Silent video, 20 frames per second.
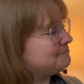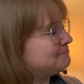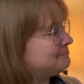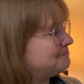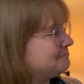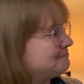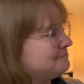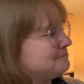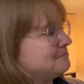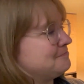
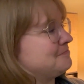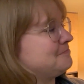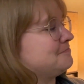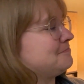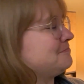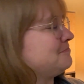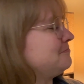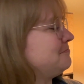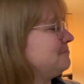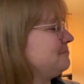
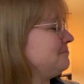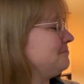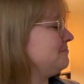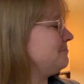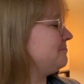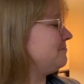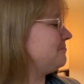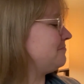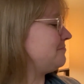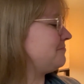
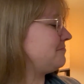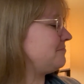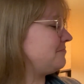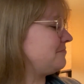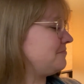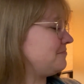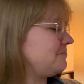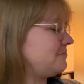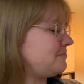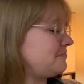
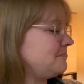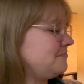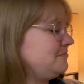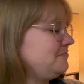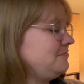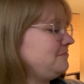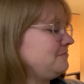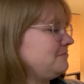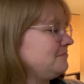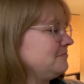
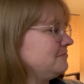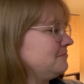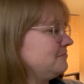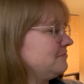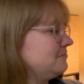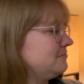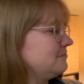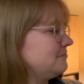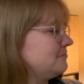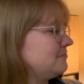
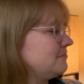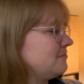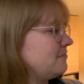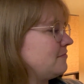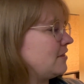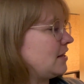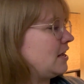(no one is talking)